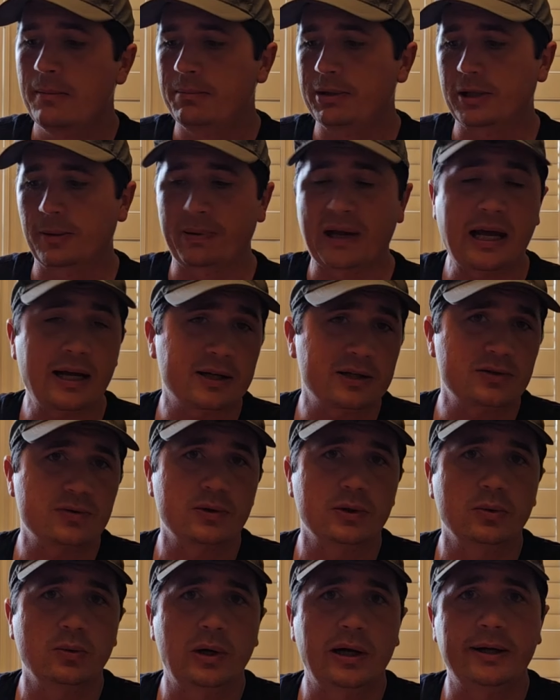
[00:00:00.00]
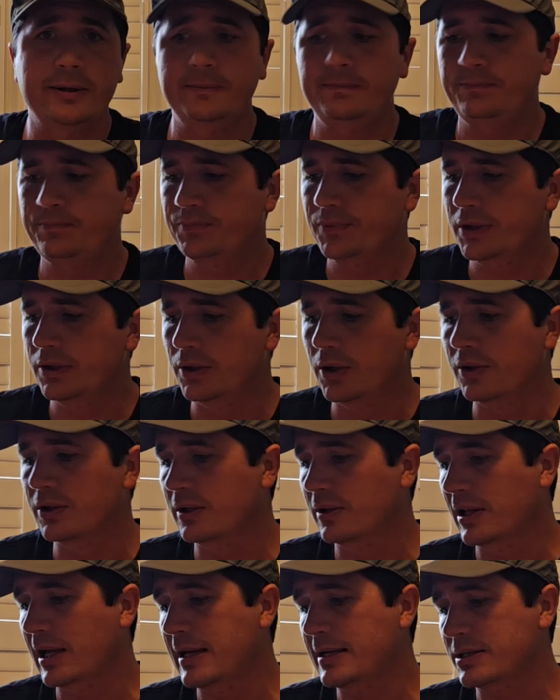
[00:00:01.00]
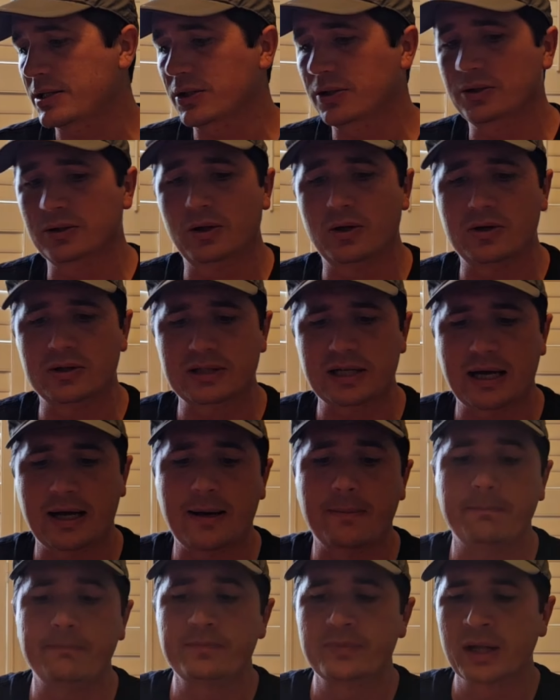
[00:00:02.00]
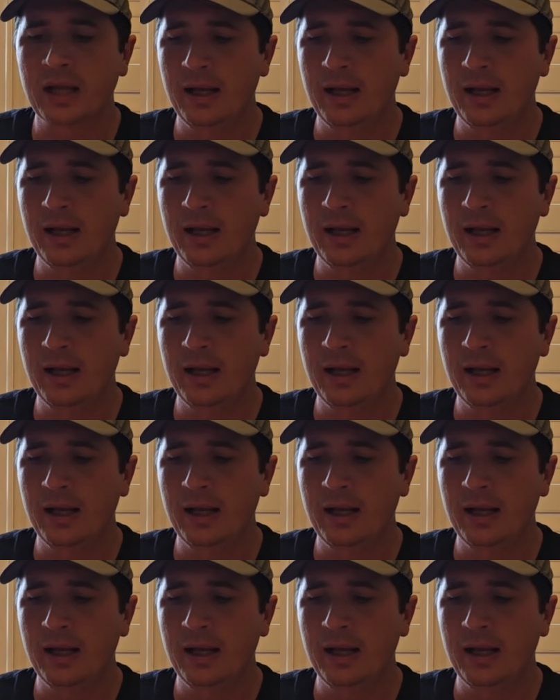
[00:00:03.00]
they're packaged real well. You know they'll last a good long time.